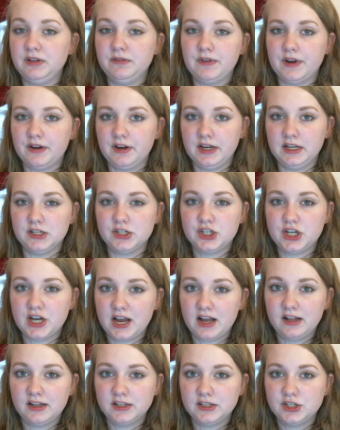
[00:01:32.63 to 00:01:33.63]
very
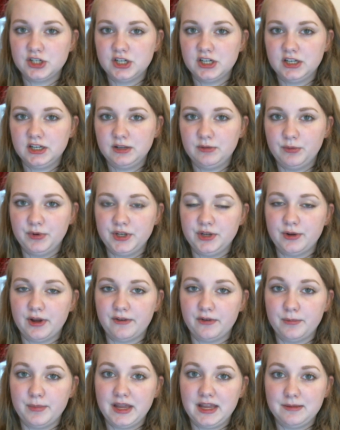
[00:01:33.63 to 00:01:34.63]
challenging when you have
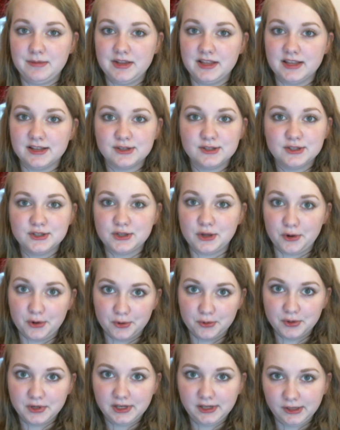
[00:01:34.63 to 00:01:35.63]
a baby that's
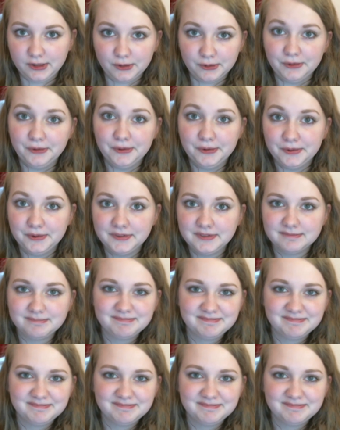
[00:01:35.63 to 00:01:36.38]
so cute.